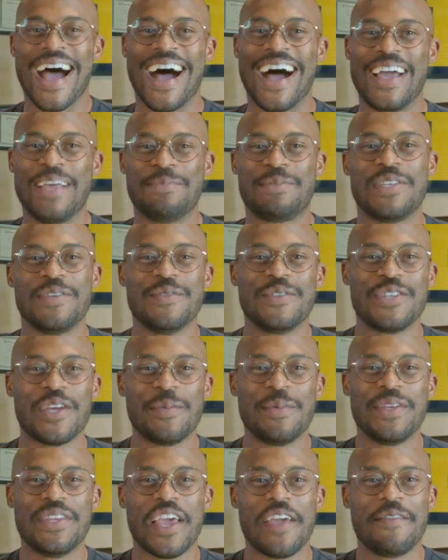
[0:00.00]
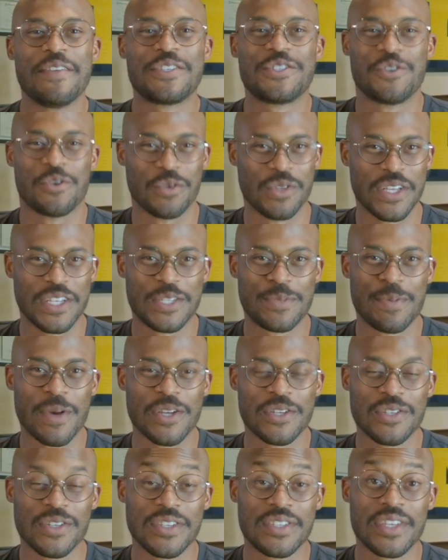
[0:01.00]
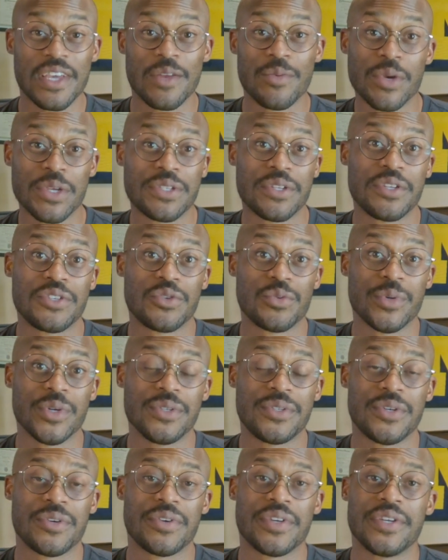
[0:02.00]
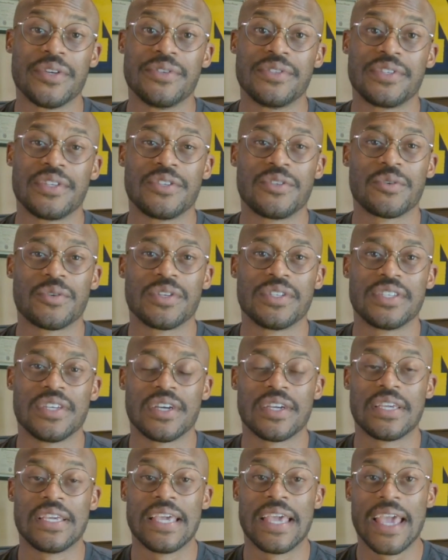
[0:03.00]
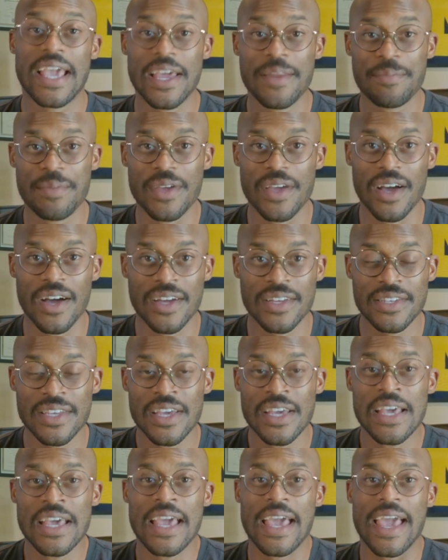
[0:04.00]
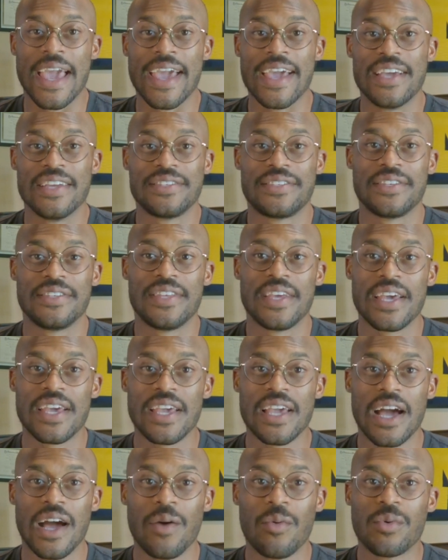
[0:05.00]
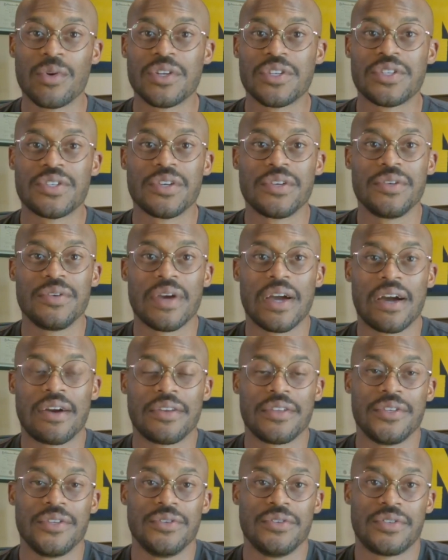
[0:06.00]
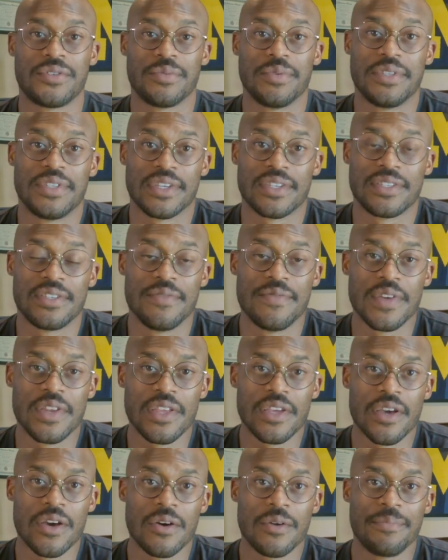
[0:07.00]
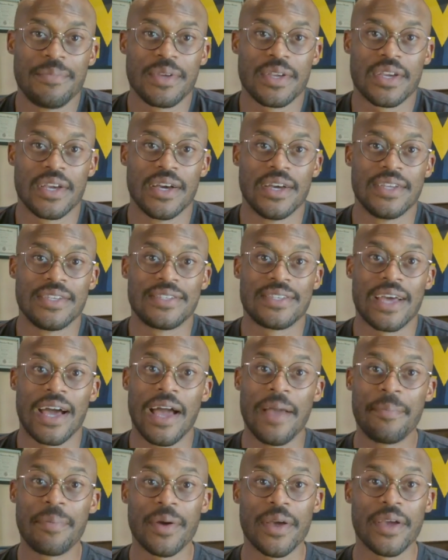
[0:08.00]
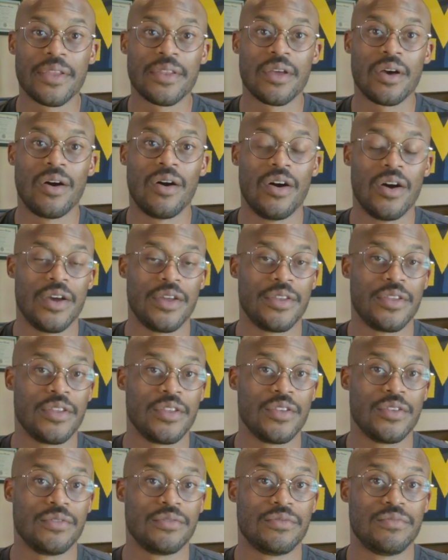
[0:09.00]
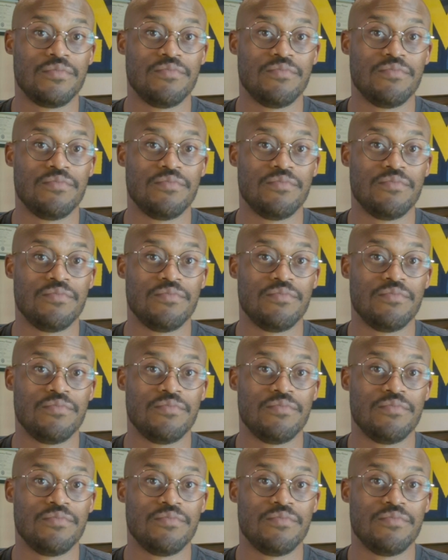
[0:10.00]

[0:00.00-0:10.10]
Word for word: Hi, I'm Stephen J.B. Davis, your land specialist and residential realtor here in Central Kentucky and beyond. And today I want to show you how to use 360 video because I plan on